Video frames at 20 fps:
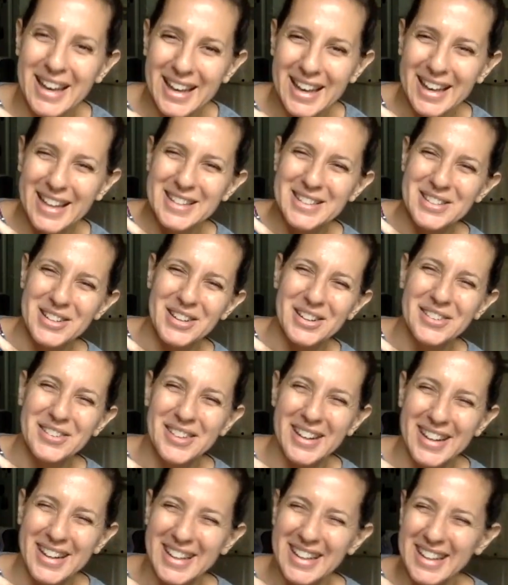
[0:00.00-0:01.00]
has
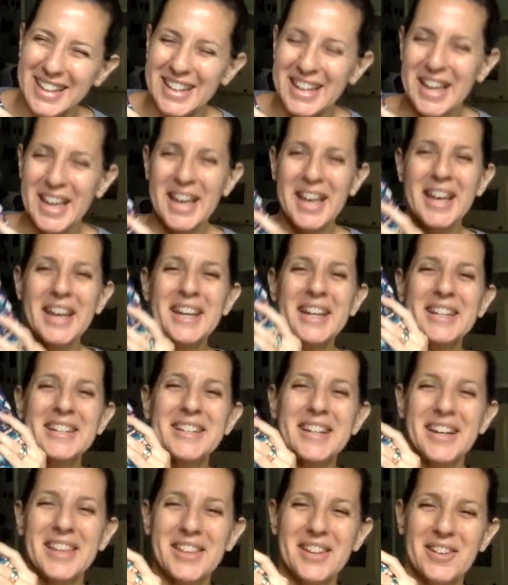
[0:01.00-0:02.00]
already
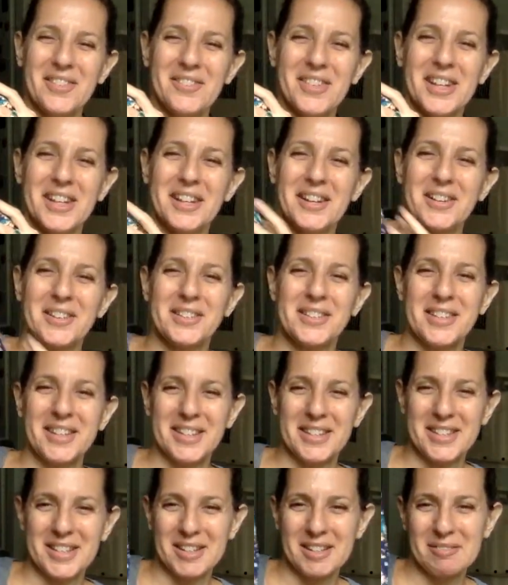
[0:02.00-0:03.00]
done their videos
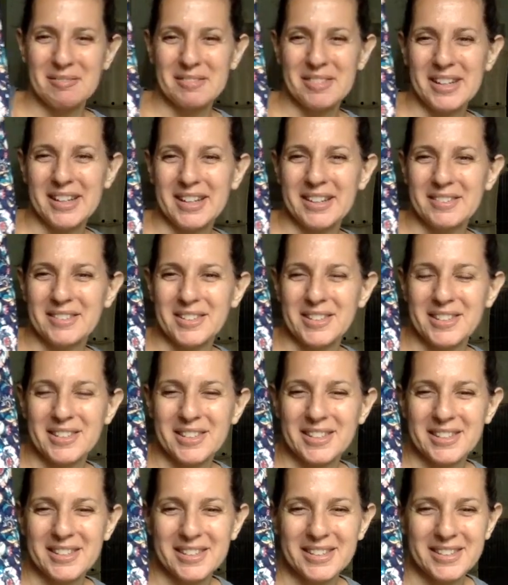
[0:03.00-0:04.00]
because um, I'm just
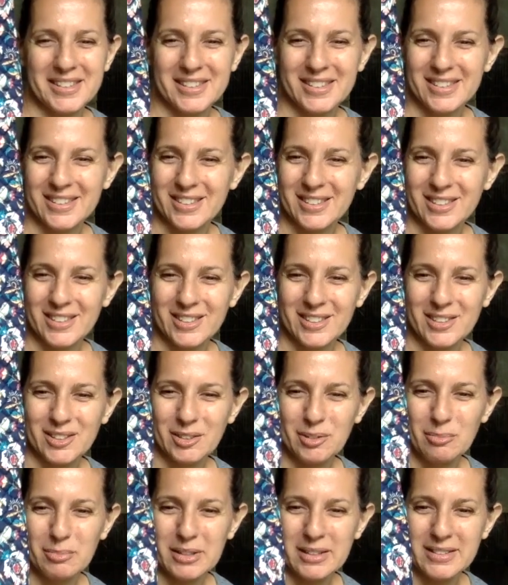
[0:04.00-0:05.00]
too
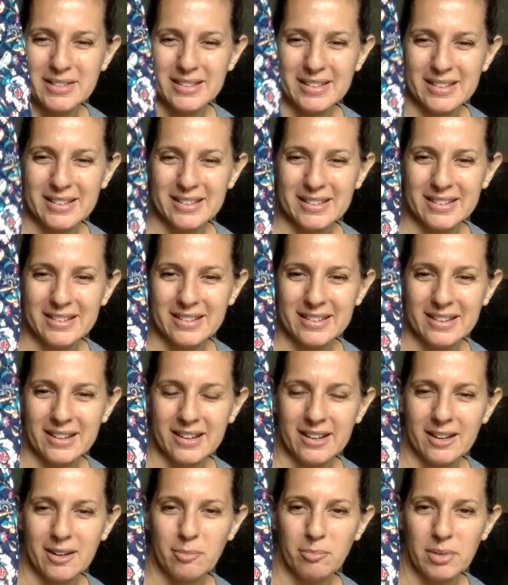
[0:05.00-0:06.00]
busy.
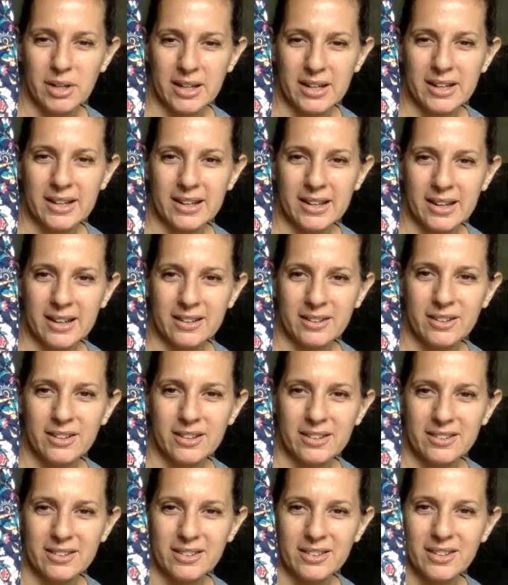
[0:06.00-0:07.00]
Um, but again, good
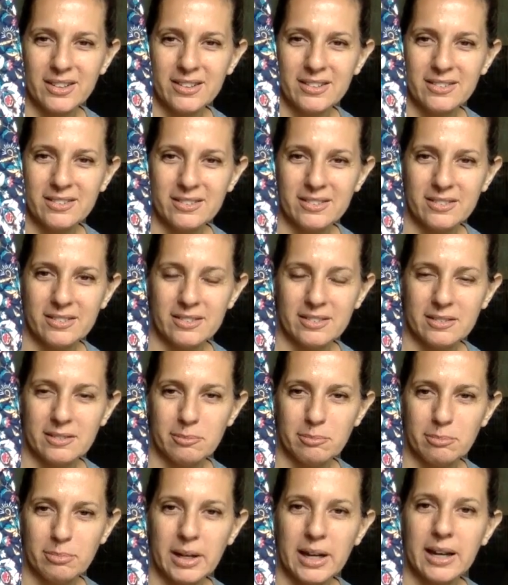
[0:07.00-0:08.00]
good
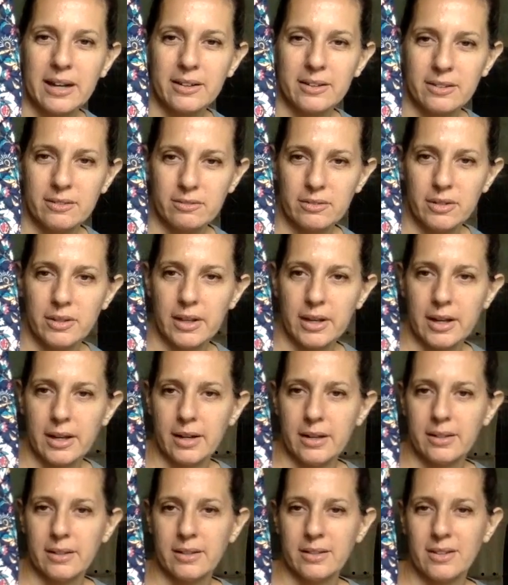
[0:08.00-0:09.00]
pattern for
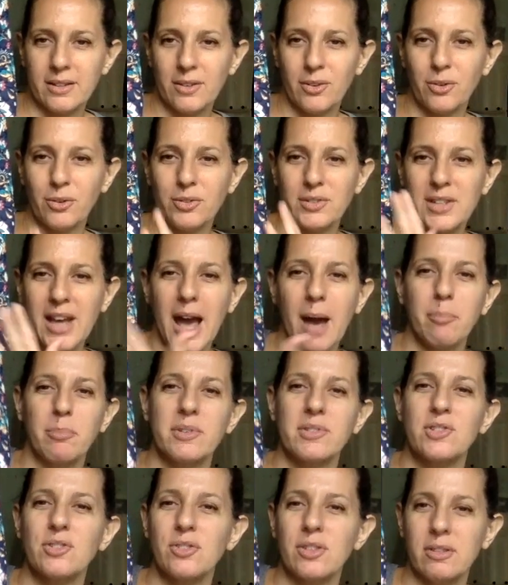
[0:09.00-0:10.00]
that. the whole
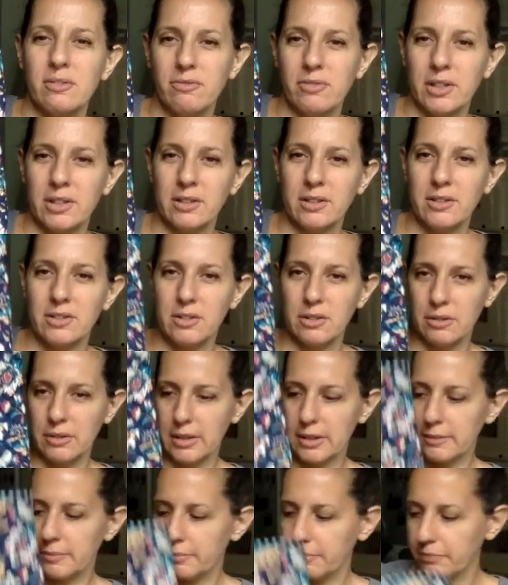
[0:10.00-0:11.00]
tapestry feel to
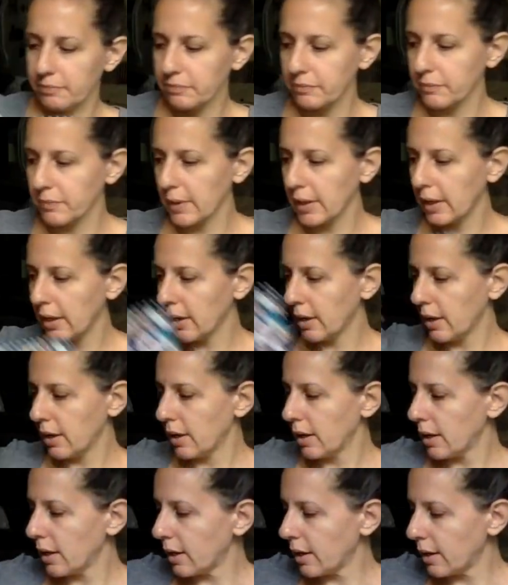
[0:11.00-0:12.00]

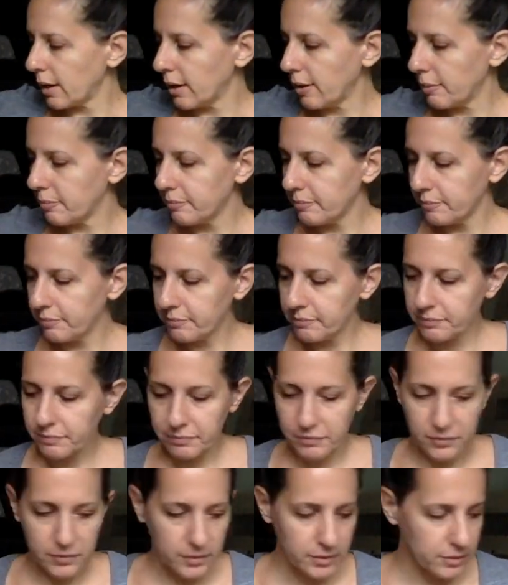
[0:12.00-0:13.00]
it. Um,
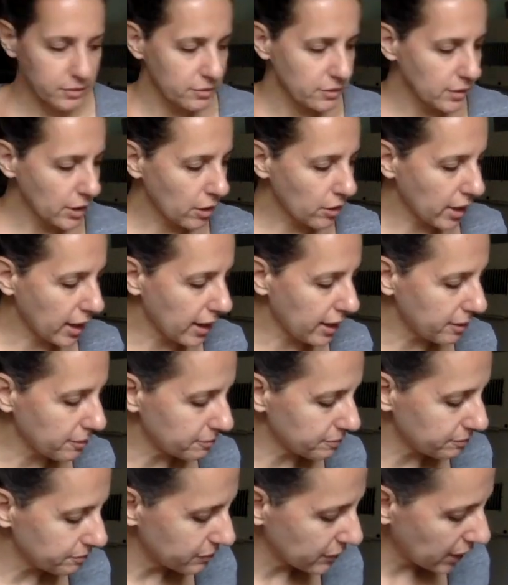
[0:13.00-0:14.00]
okay.
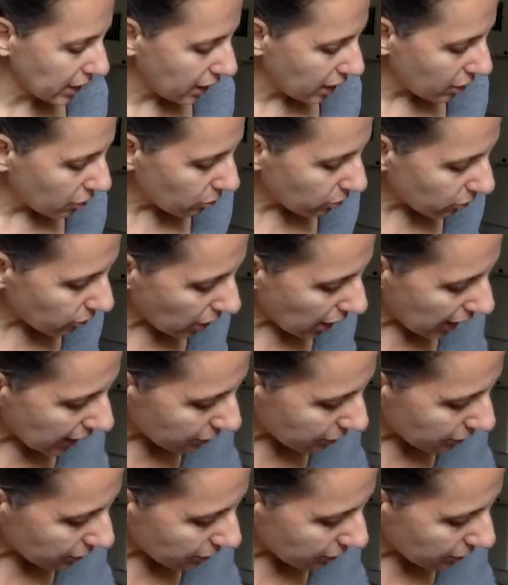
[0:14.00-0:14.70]
I